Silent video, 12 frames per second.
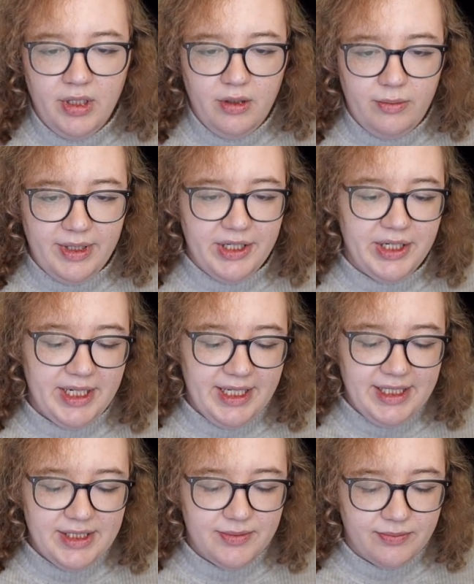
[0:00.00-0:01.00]
Which
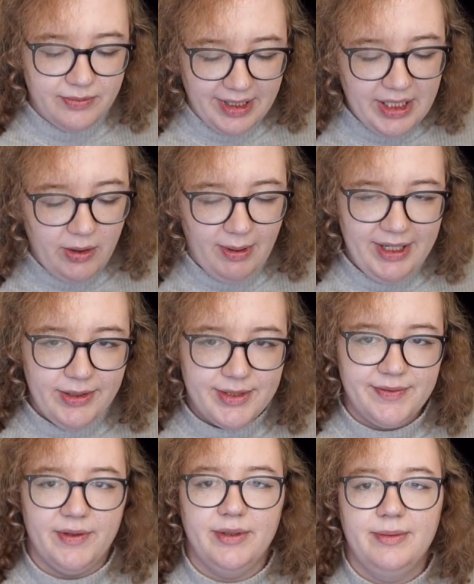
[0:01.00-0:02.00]
is really quite
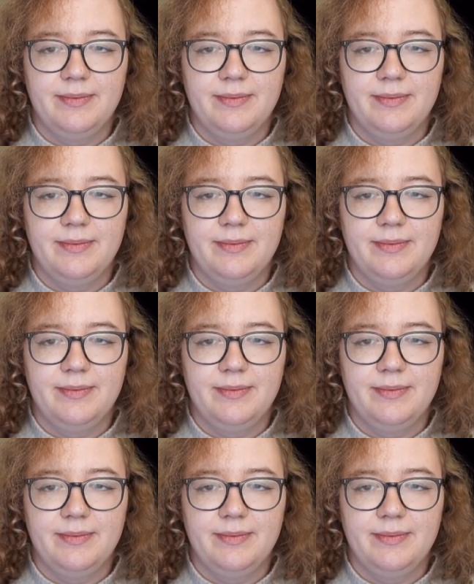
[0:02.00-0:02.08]
useful.